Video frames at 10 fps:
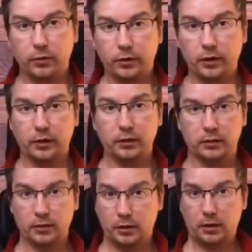You can
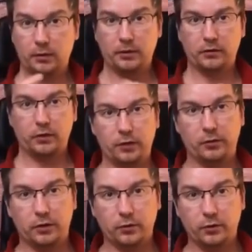see the comments here.
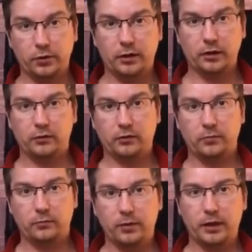Now, because I'm
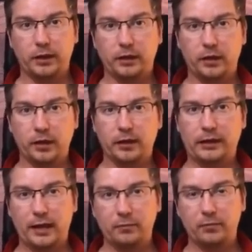in preview
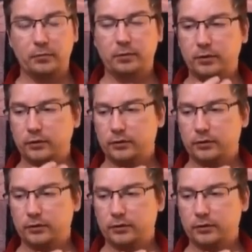mode, this comment is